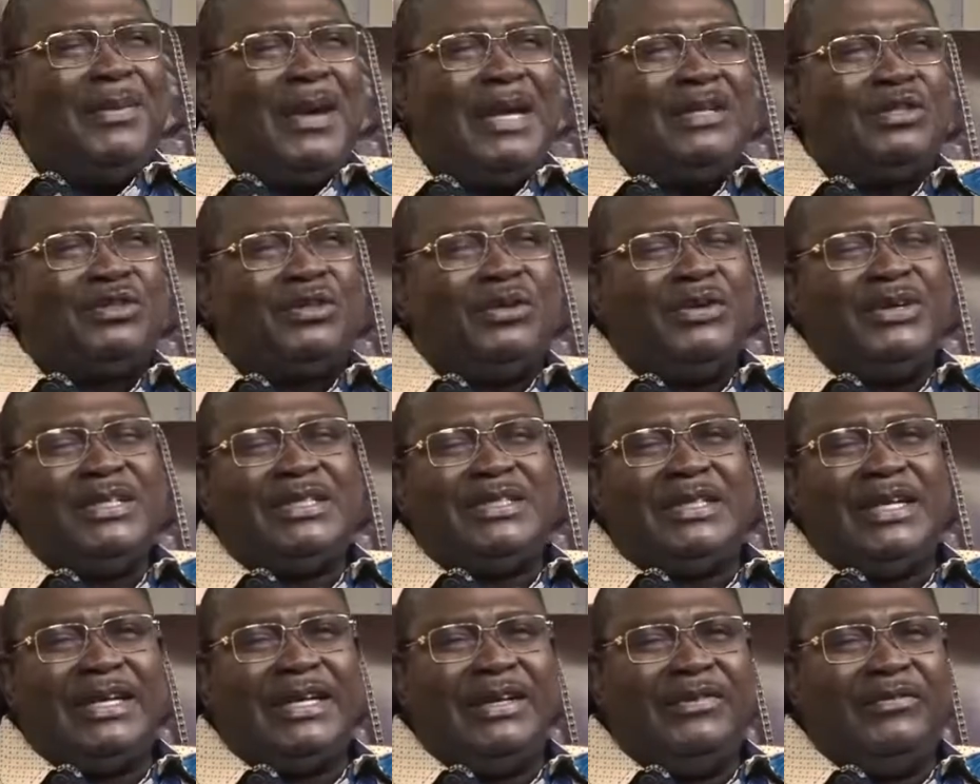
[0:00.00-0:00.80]
My story
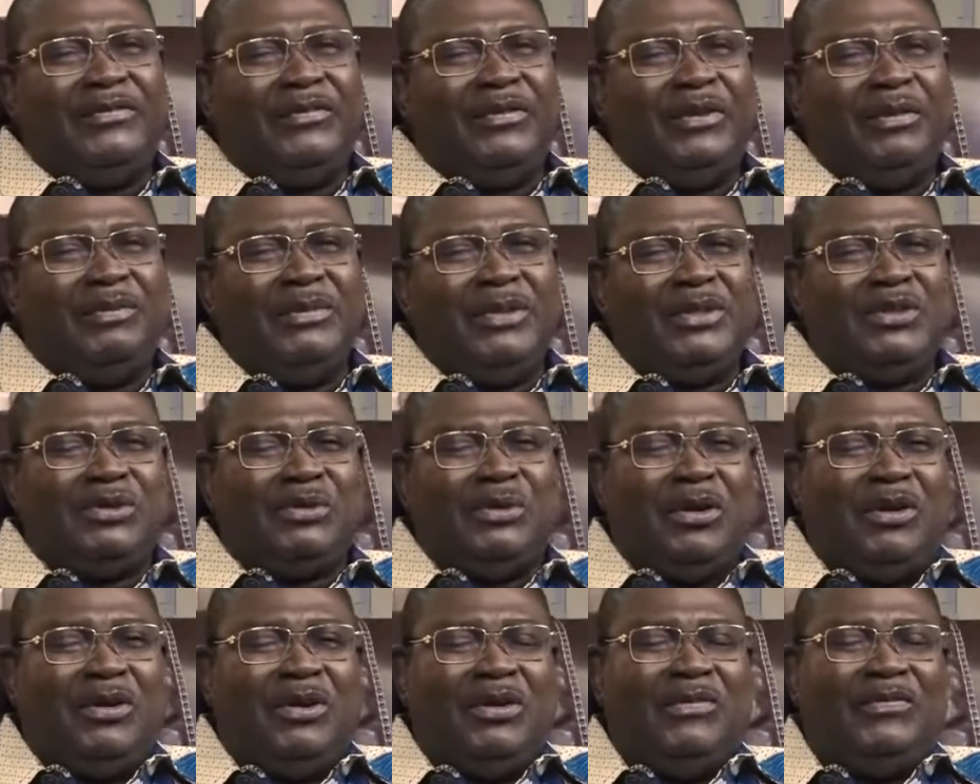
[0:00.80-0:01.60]
is taken from the
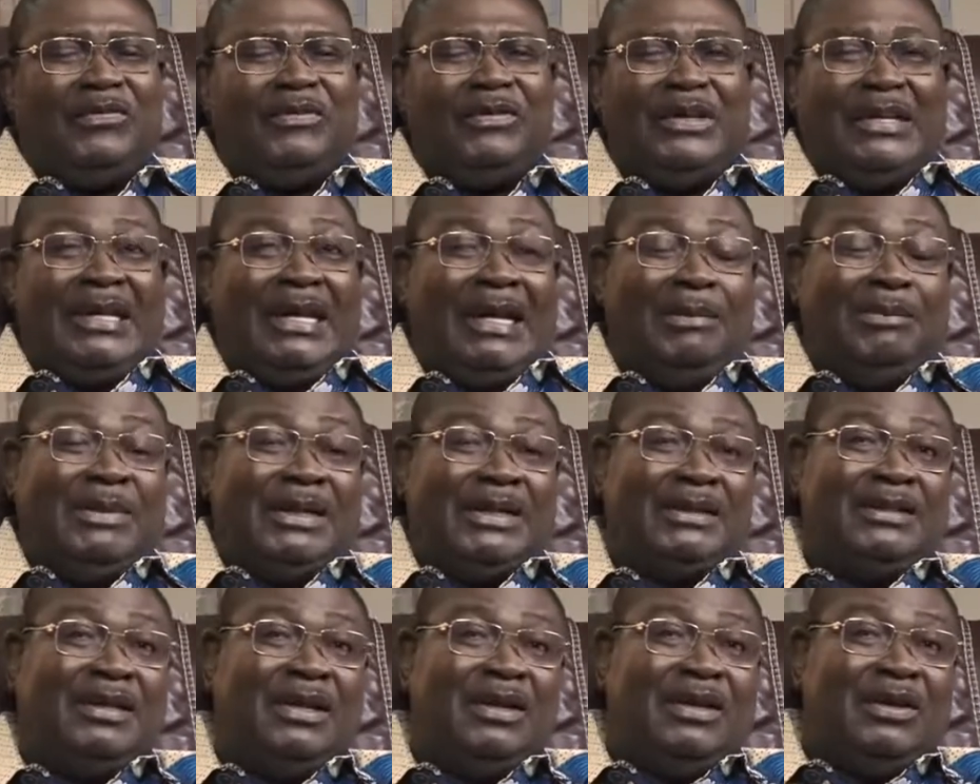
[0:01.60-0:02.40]
story of
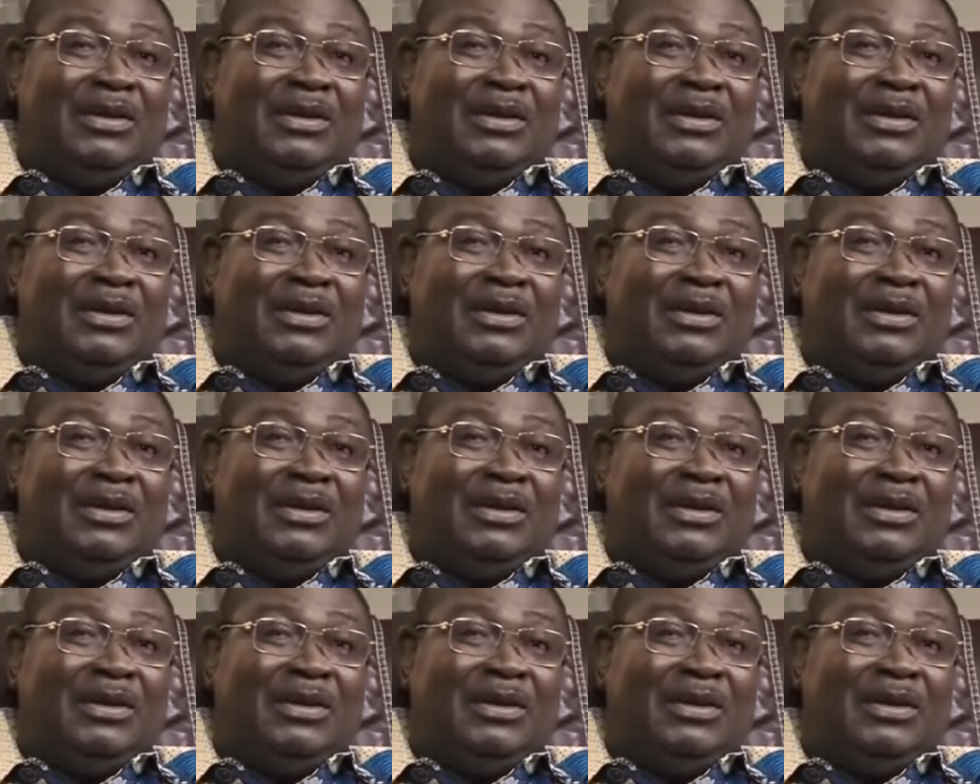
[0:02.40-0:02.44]
Naaman,